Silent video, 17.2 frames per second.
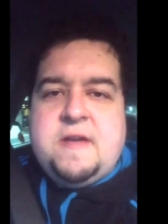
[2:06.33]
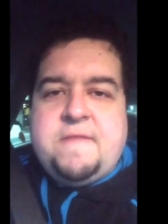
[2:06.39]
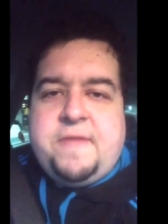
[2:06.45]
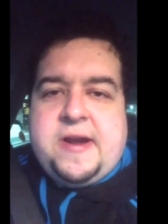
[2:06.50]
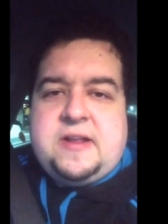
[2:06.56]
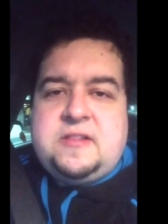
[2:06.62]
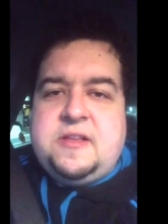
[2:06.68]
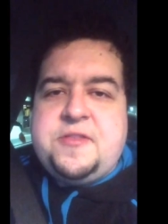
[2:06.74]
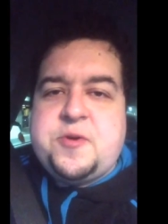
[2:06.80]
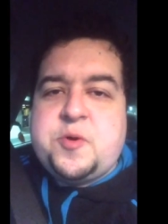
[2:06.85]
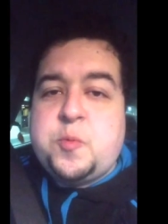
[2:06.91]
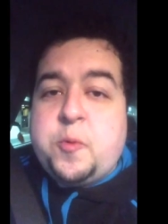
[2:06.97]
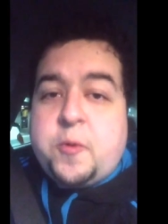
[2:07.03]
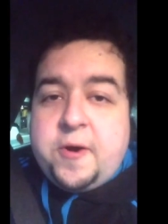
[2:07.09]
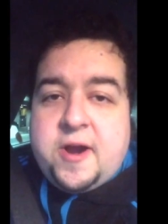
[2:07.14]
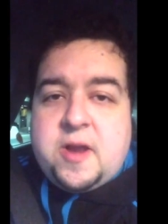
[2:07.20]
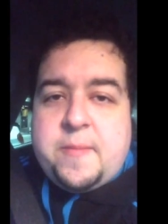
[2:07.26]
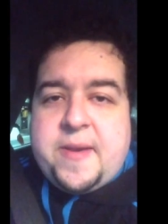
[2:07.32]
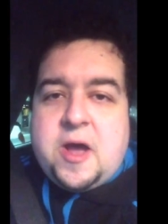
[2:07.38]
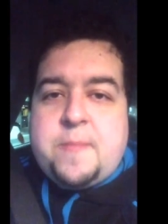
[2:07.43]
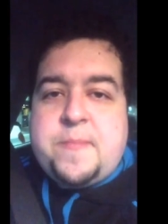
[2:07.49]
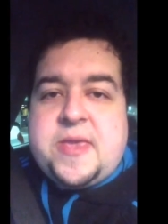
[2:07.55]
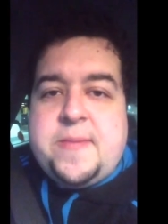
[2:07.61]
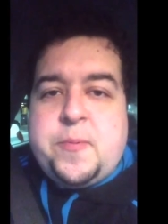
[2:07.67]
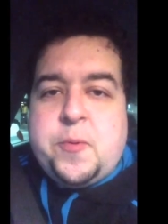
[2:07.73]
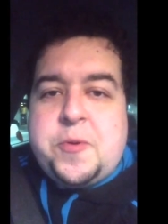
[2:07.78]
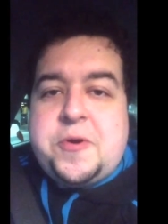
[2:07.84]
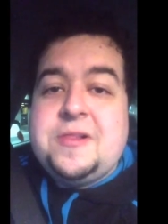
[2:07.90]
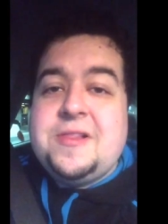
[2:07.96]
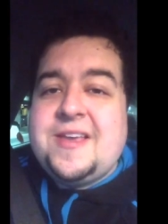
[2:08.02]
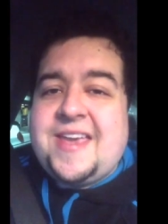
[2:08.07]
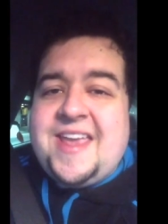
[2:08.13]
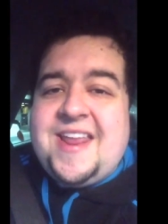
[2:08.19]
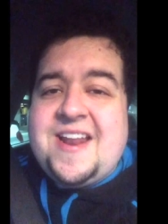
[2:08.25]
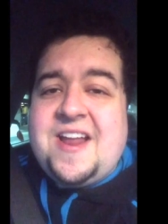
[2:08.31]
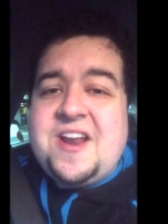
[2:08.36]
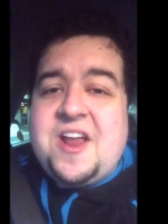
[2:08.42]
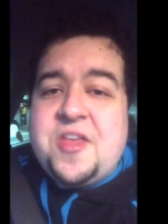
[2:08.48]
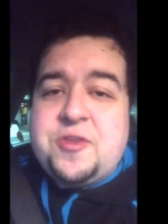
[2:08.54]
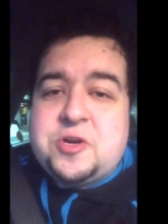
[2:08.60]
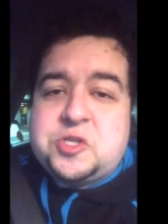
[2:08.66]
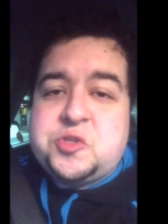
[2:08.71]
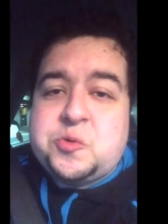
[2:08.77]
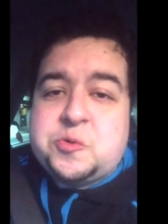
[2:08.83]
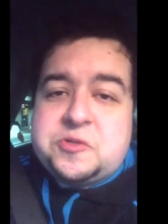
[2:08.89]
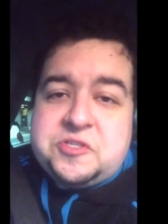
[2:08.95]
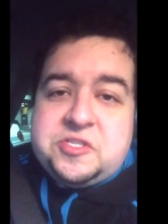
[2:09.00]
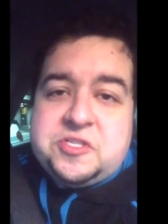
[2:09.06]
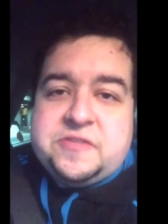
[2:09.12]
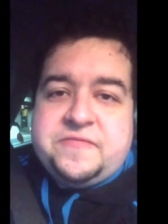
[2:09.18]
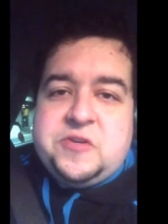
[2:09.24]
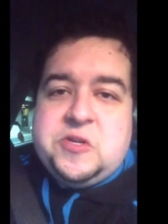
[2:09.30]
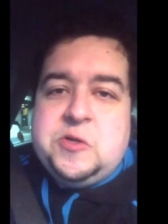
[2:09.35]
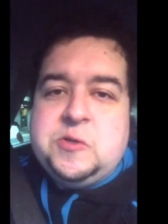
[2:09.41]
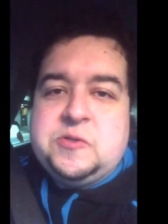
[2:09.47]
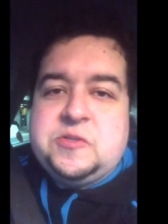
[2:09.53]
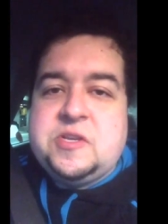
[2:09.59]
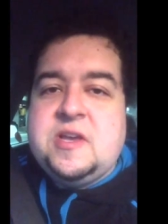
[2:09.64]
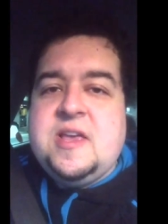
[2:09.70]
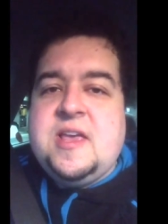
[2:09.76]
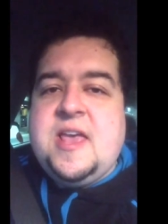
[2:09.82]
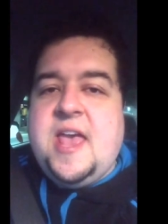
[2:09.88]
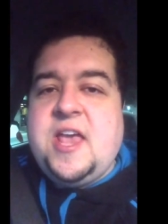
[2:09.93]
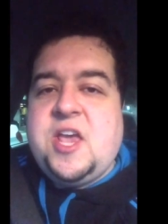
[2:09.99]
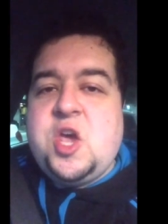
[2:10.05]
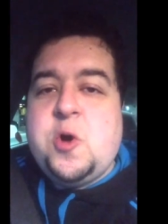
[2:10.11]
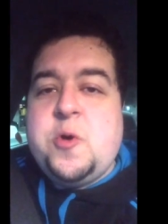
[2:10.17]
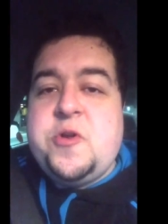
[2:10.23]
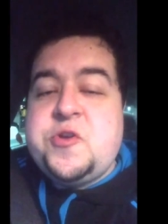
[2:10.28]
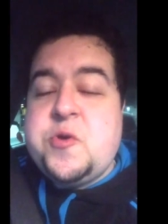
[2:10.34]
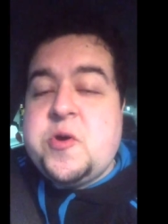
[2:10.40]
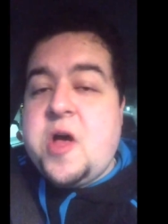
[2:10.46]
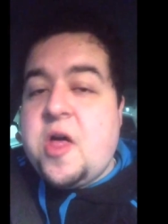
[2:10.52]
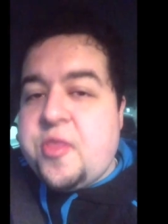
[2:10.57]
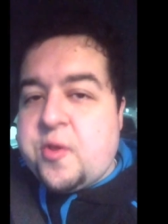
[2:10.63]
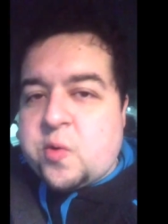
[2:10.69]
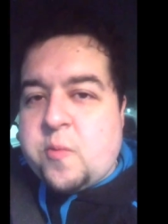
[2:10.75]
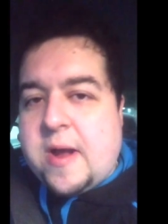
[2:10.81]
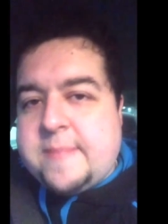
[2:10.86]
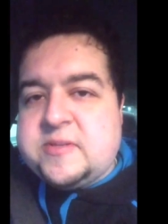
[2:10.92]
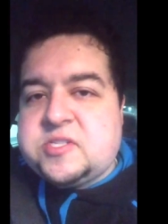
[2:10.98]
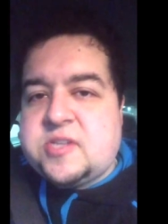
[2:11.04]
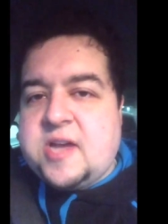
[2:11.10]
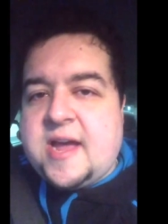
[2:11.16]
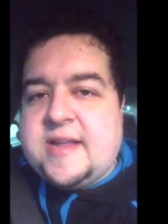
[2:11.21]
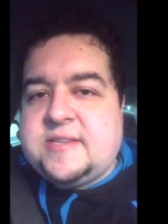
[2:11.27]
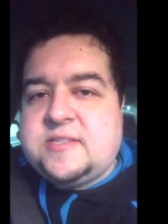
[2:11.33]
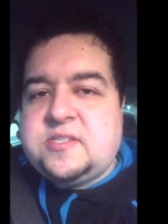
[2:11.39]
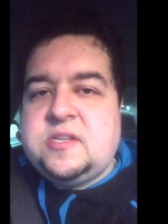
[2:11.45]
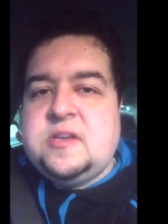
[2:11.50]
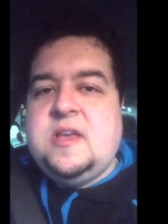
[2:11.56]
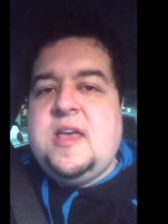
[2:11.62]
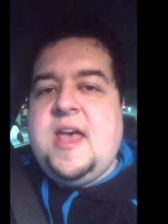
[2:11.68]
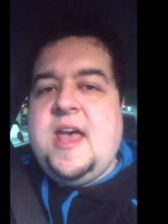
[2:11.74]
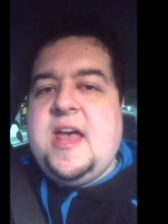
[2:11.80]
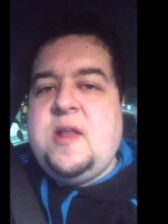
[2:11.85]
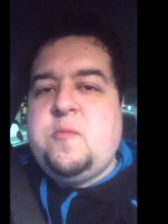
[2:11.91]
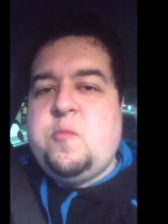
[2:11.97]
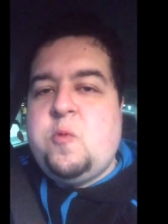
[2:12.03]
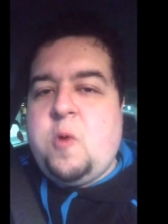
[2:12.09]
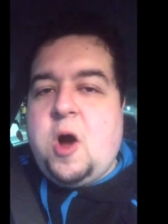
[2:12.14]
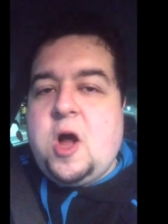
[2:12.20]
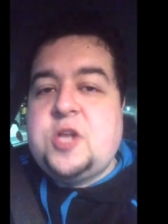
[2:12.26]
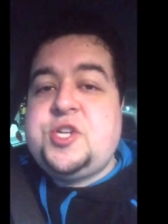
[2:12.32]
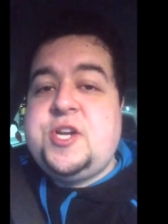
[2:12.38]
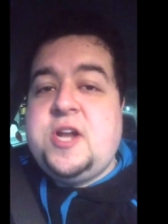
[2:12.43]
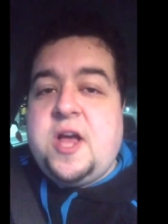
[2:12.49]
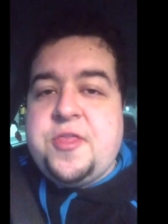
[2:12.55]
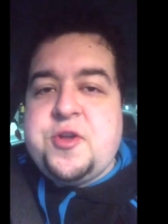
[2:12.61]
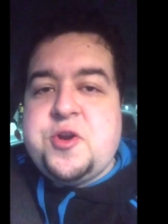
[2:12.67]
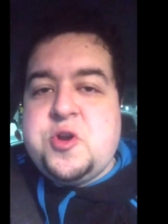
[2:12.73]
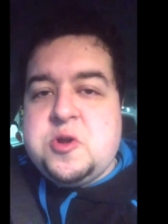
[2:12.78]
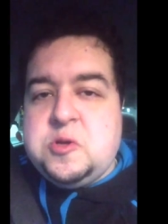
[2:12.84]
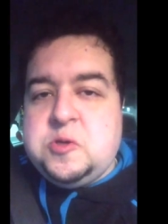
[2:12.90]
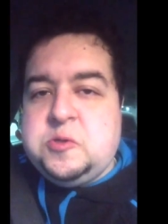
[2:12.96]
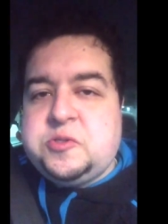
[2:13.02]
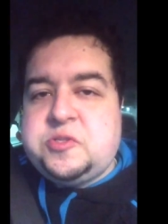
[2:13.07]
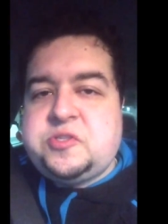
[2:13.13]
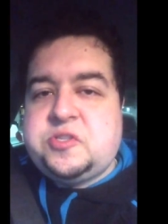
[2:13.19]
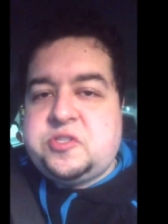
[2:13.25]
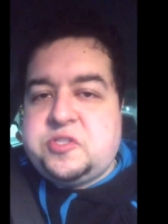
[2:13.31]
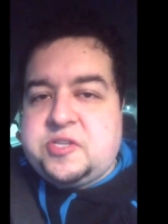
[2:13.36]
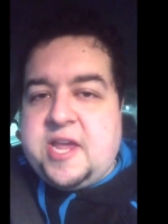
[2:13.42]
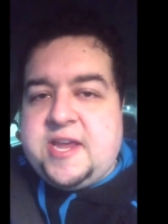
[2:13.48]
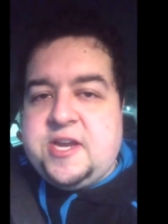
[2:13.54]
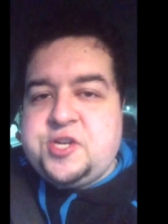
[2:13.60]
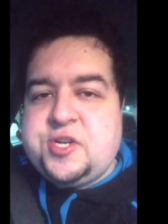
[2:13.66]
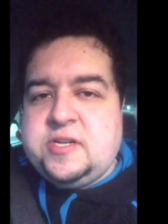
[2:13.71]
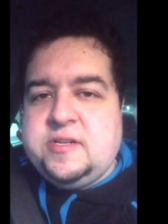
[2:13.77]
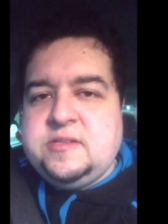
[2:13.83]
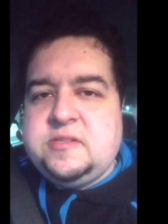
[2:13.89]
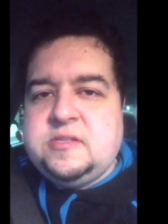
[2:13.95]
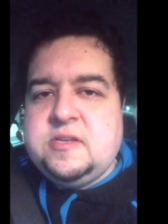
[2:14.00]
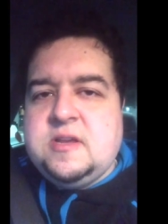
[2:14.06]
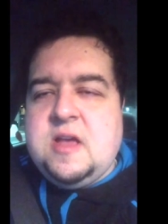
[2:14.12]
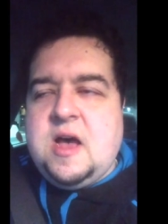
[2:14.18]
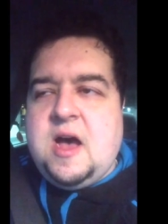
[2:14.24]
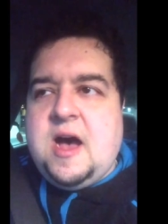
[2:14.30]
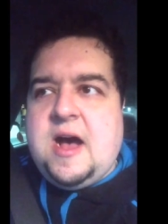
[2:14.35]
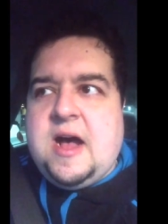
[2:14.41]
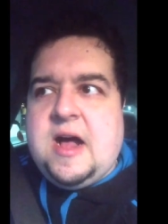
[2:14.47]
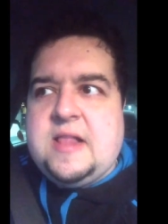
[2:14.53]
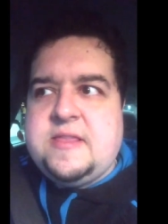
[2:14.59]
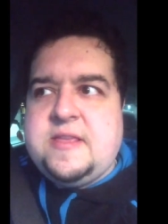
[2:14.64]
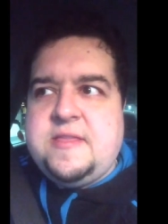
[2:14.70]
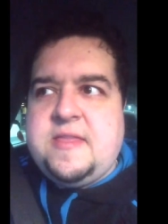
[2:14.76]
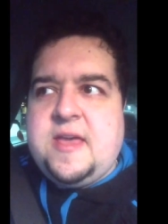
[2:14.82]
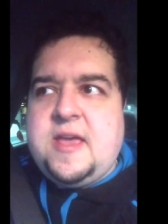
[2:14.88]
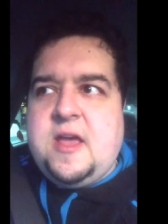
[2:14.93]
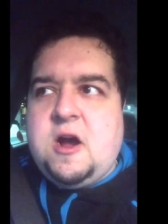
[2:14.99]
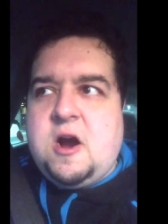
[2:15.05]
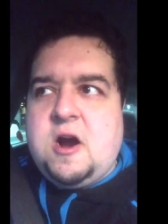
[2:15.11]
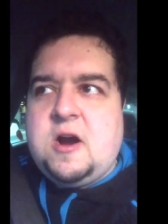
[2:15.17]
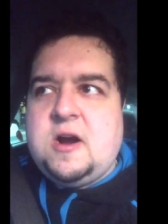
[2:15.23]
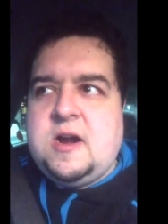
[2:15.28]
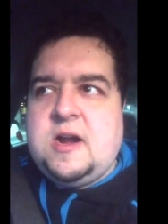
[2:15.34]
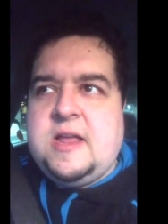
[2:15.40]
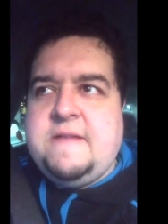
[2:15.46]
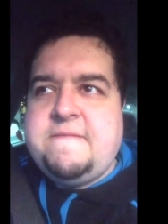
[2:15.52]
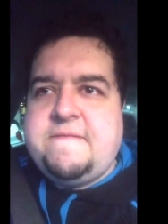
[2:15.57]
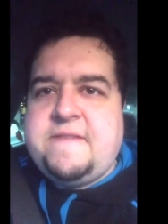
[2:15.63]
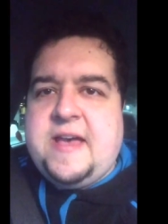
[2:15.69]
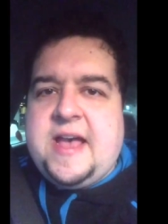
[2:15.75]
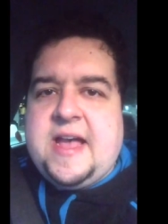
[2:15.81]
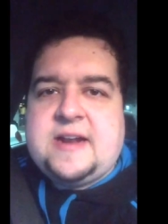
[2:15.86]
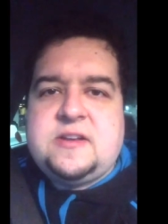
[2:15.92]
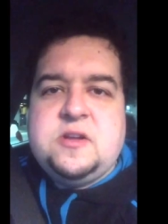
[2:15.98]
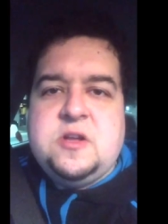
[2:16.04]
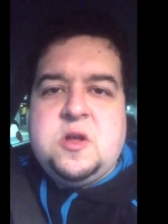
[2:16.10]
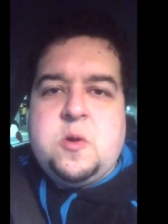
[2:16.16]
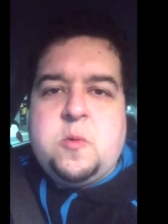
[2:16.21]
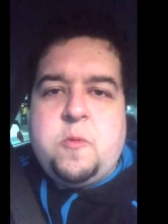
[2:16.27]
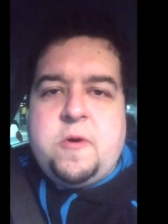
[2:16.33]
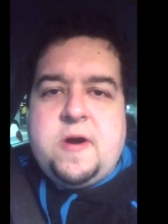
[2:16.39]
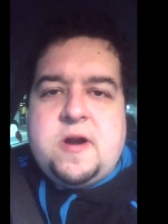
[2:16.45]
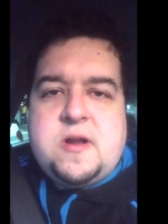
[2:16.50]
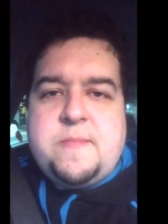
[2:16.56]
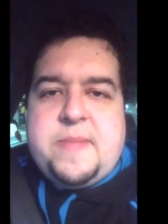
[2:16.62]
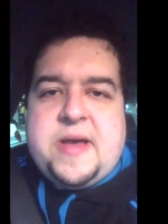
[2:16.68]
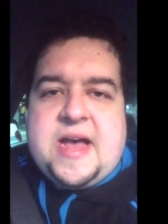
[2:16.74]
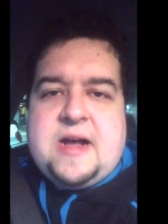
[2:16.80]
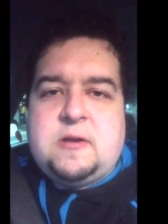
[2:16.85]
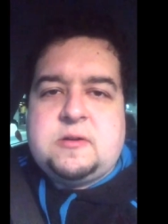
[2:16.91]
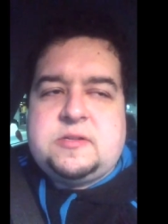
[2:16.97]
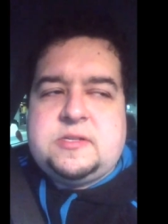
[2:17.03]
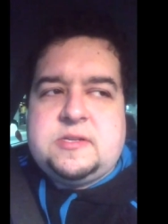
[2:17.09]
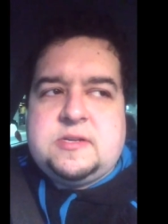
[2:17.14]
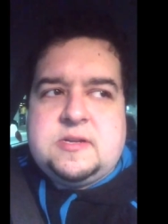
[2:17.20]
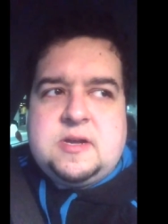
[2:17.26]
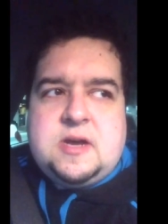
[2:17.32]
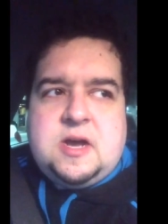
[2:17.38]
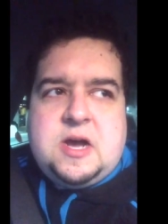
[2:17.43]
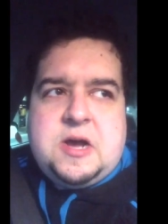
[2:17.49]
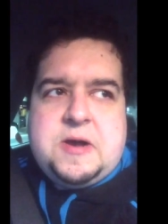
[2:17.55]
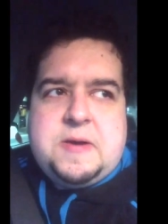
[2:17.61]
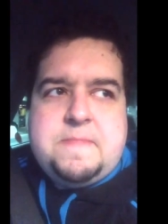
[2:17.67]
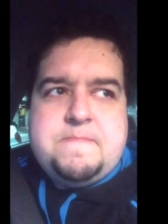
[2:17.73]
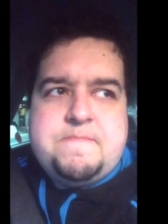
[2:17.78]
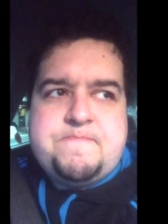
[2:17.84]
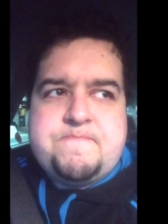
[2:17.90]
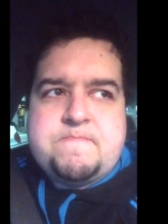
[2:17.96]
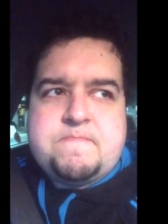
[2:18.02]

frankly, they're worried about people clicking on other sources of news and going to other websites and watching other news stations uh, than they are, in fact, worried about, um,